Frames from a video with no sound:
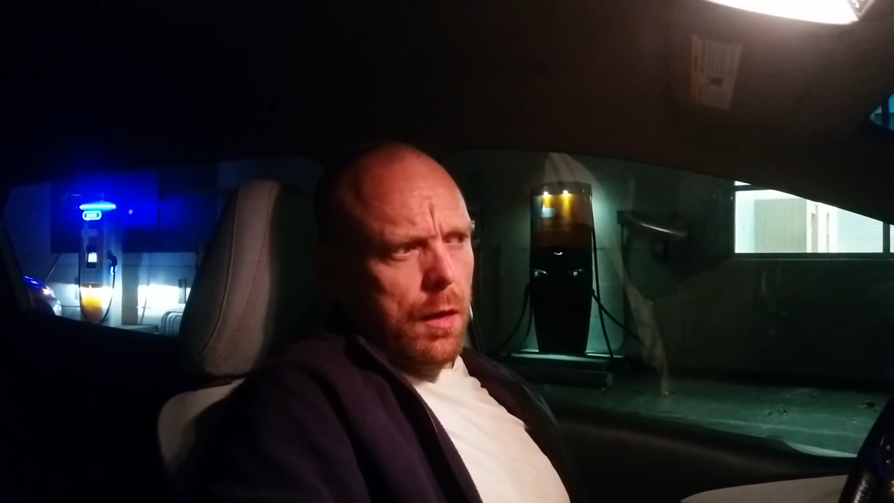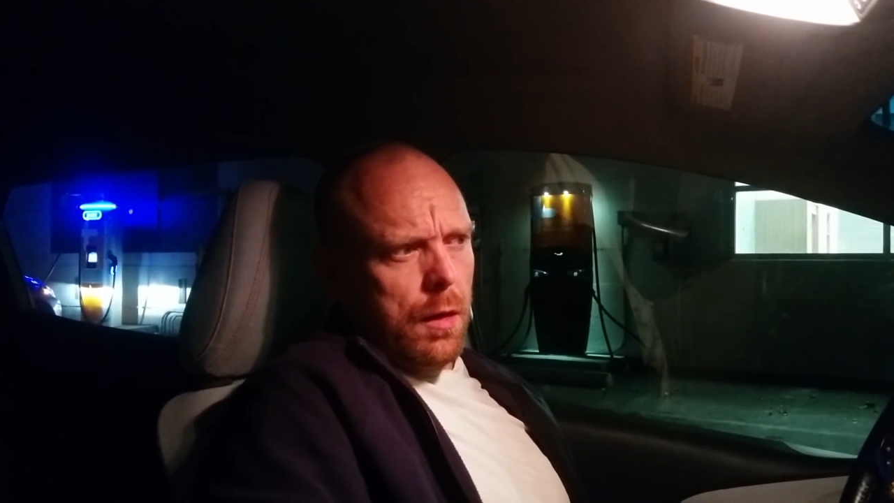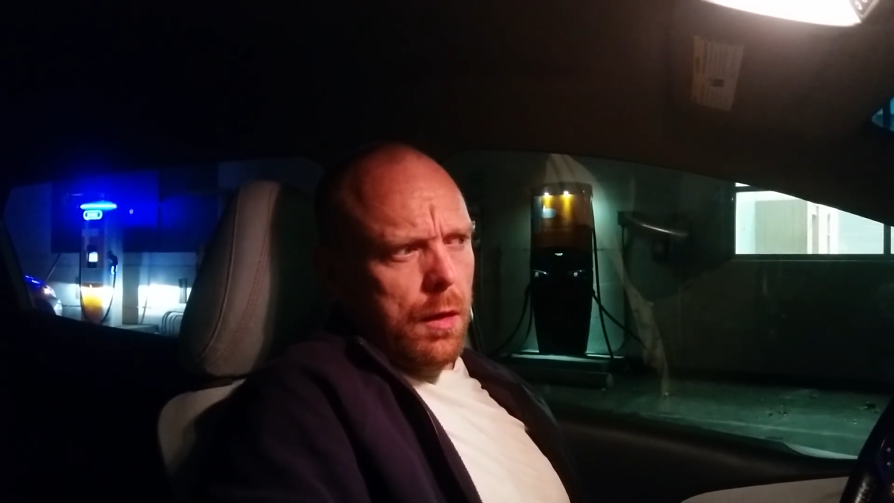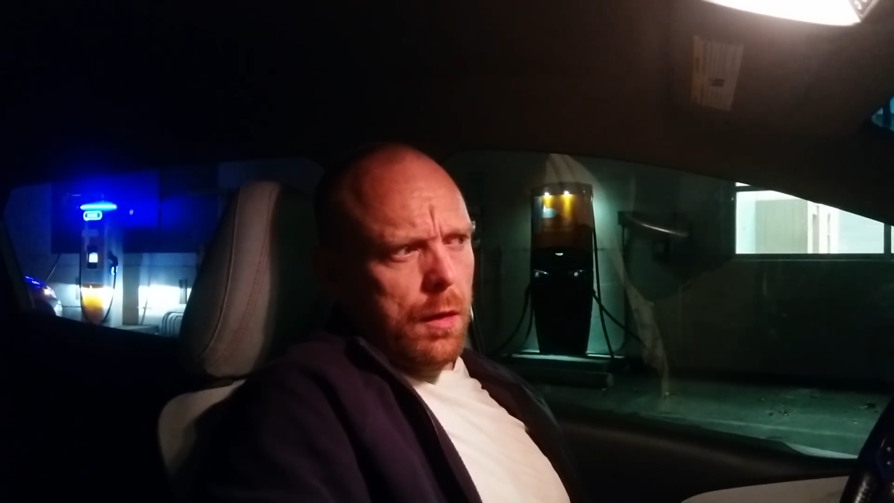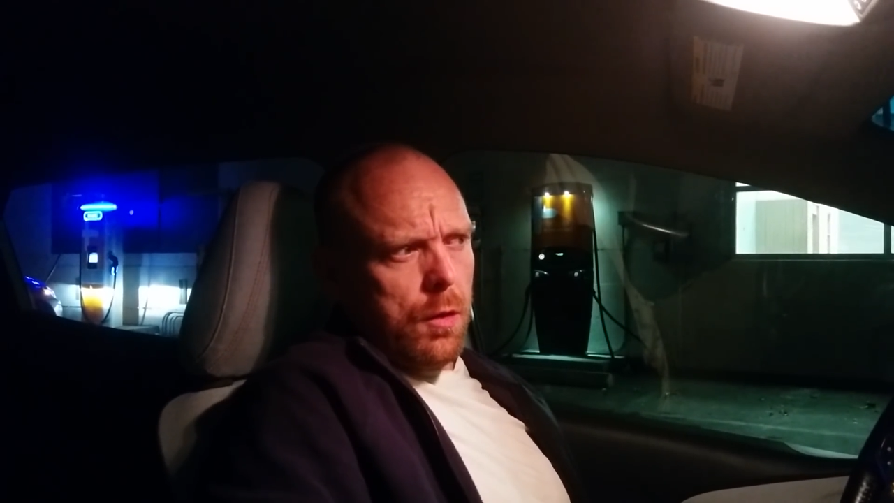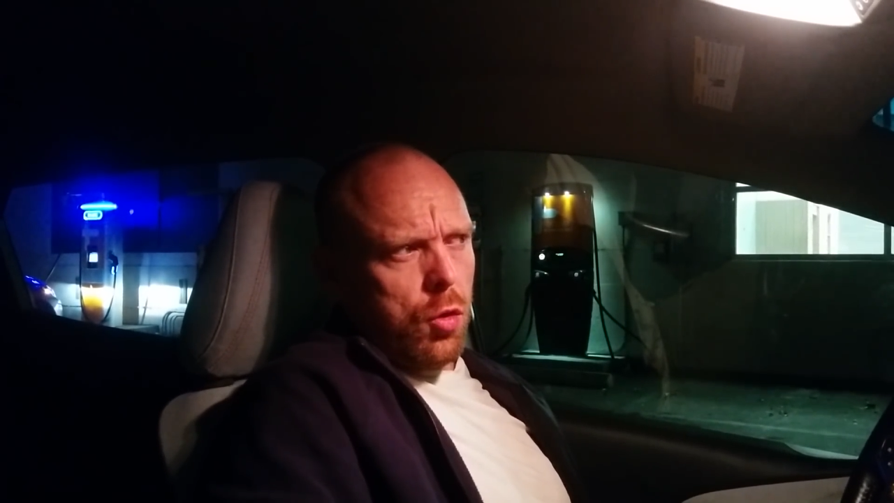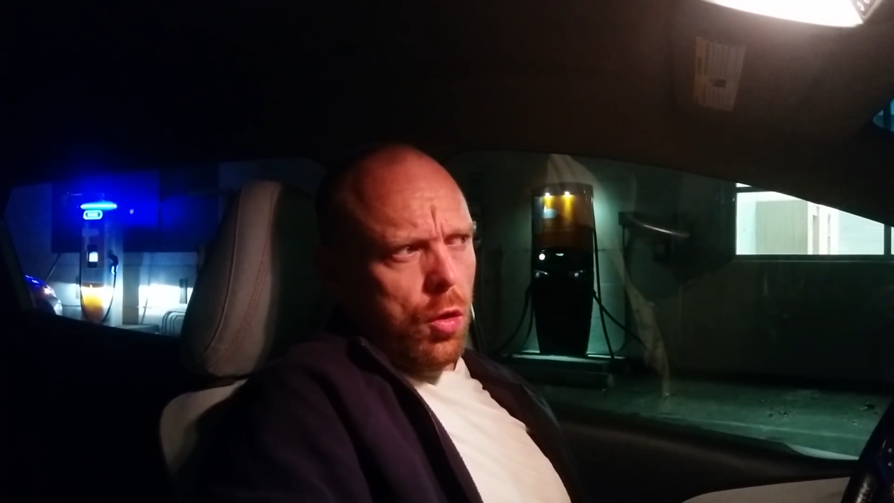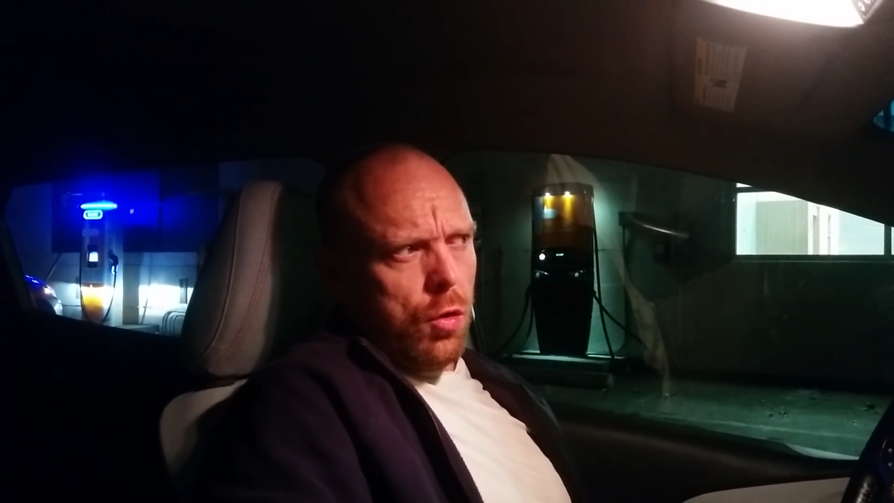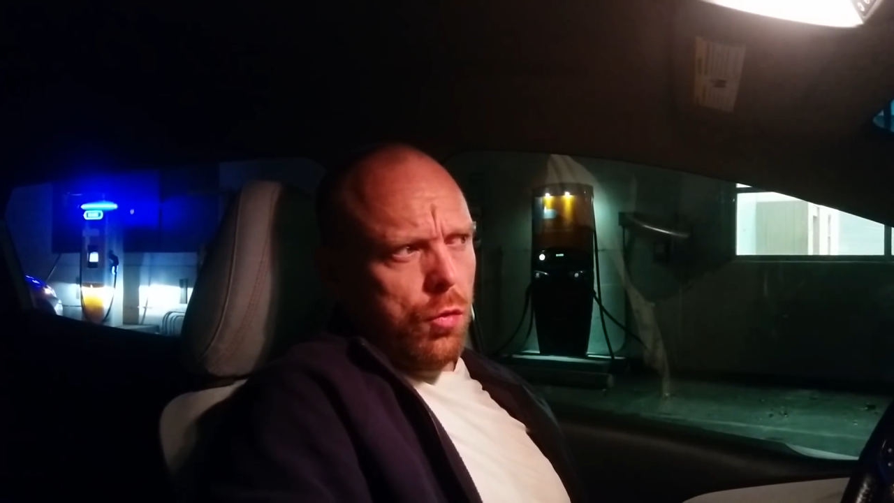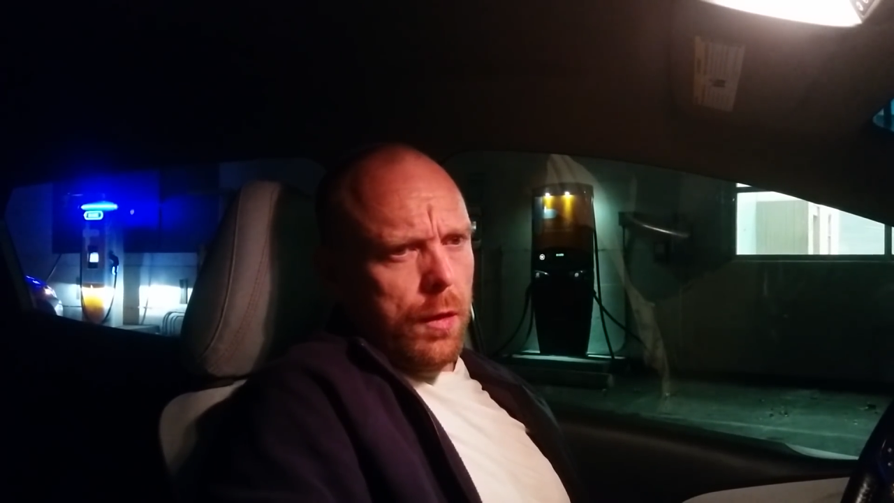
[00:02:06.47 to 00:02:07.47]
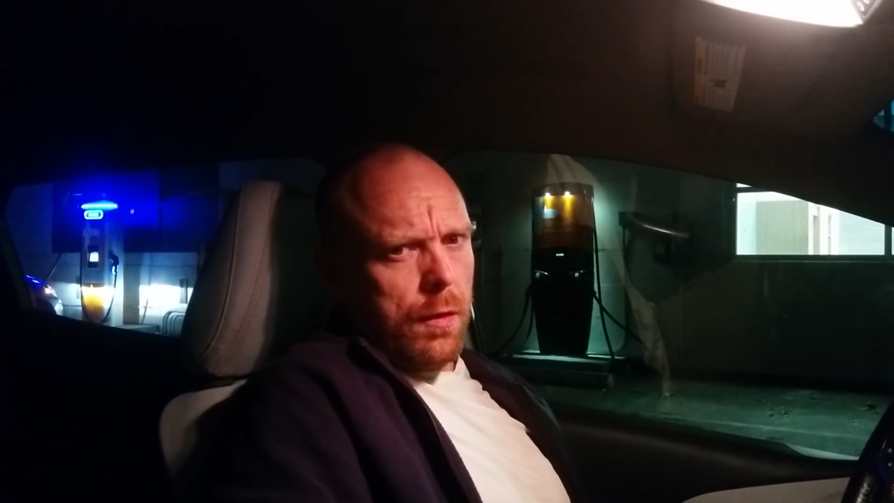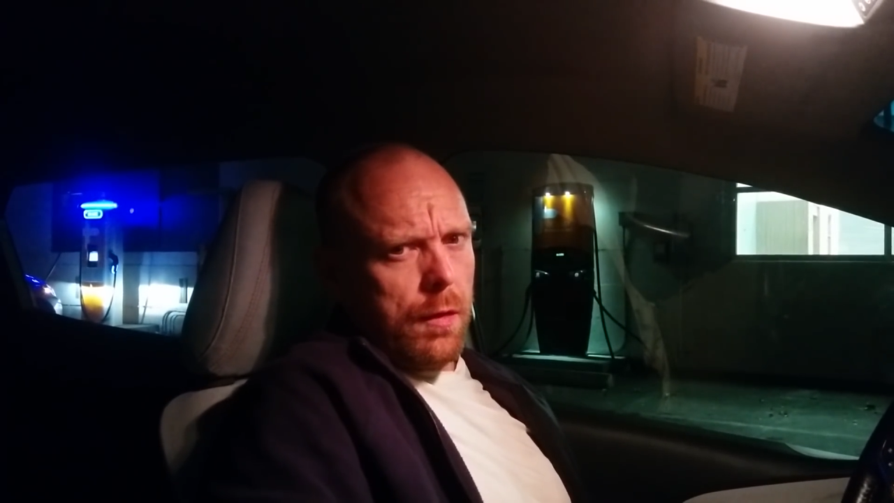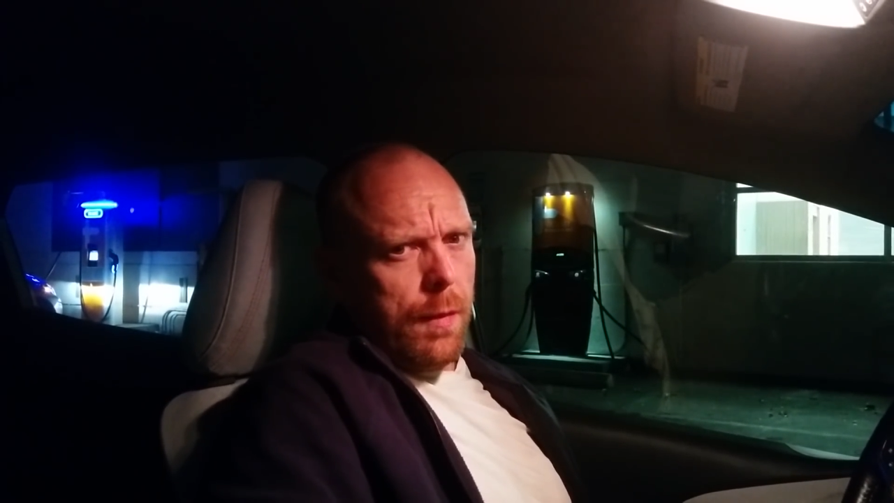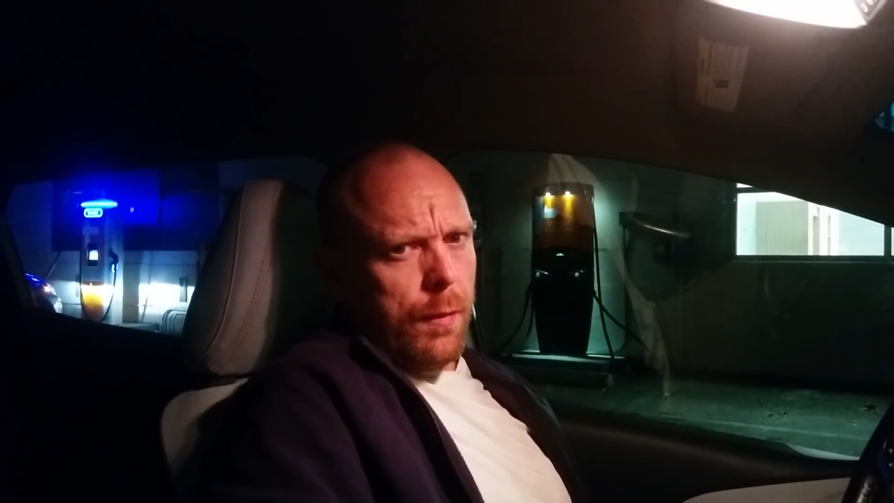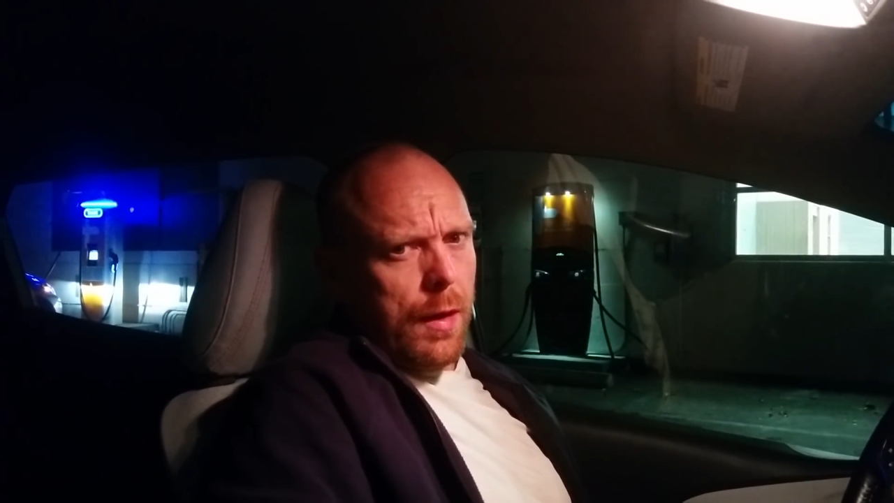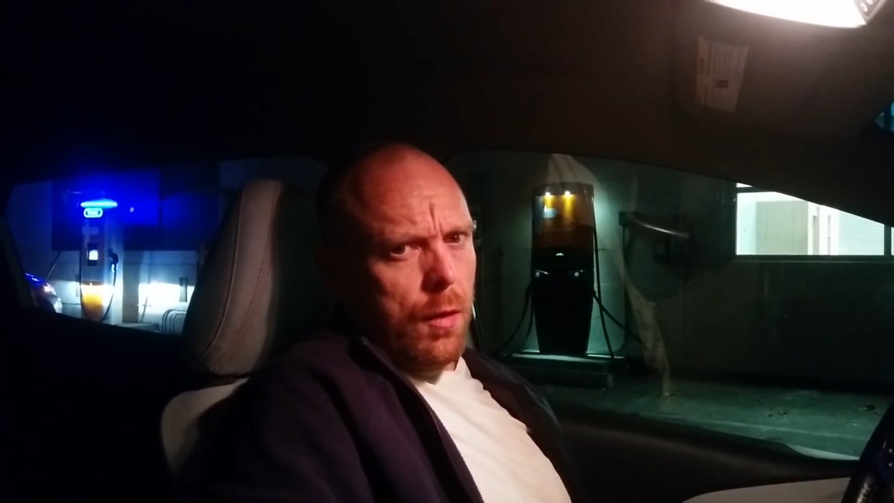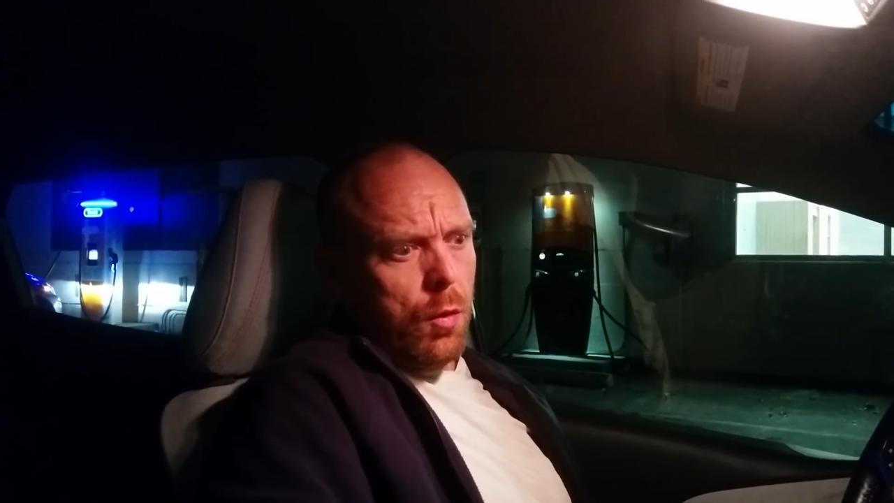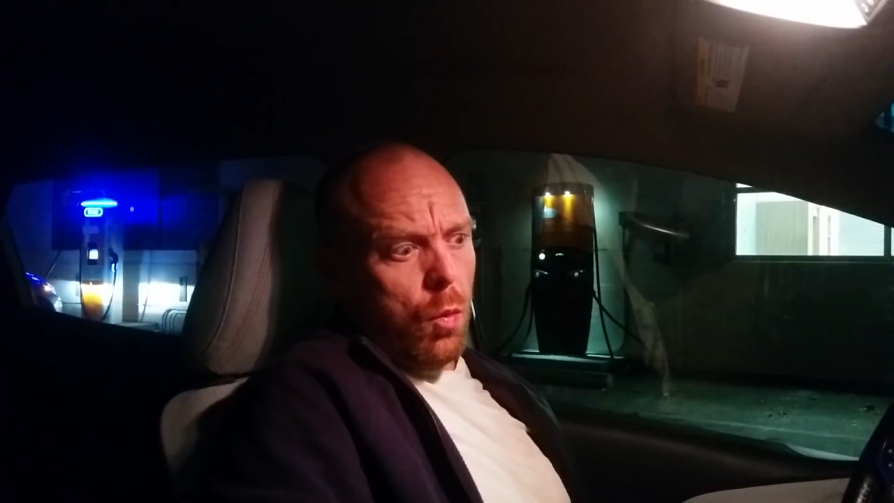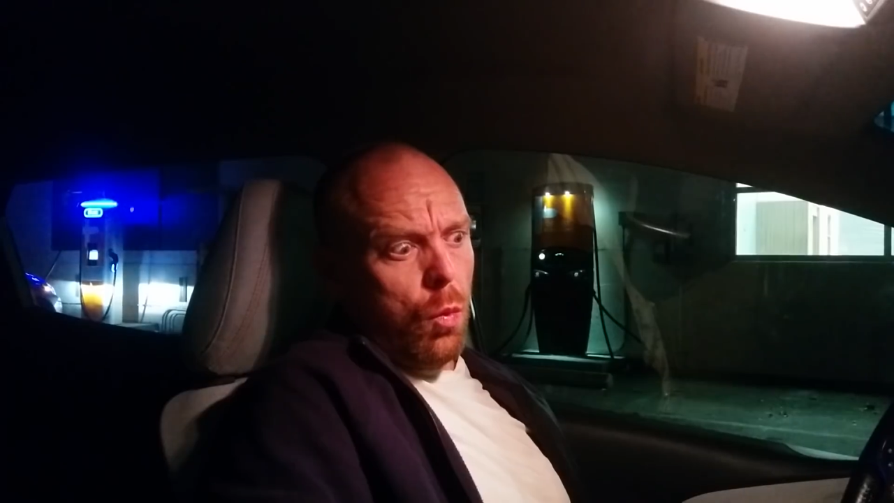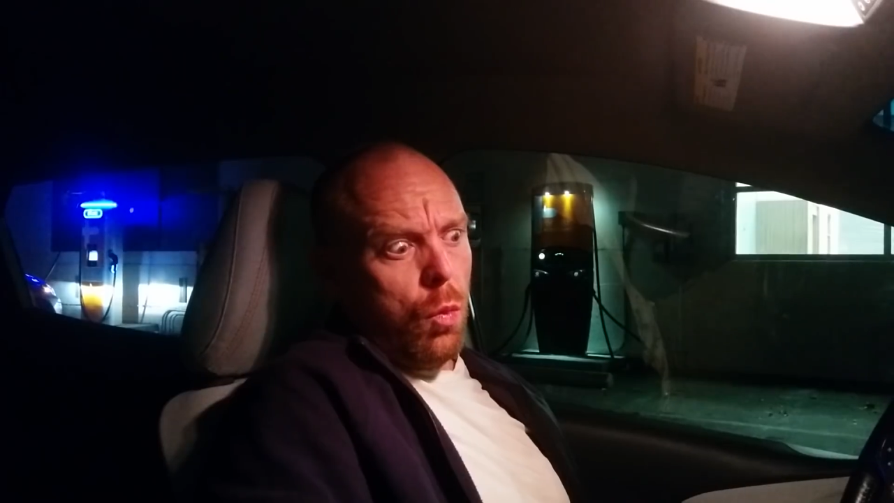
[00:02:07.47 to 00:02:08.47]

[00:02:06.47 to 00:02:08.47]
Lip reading: The charge rate stepped down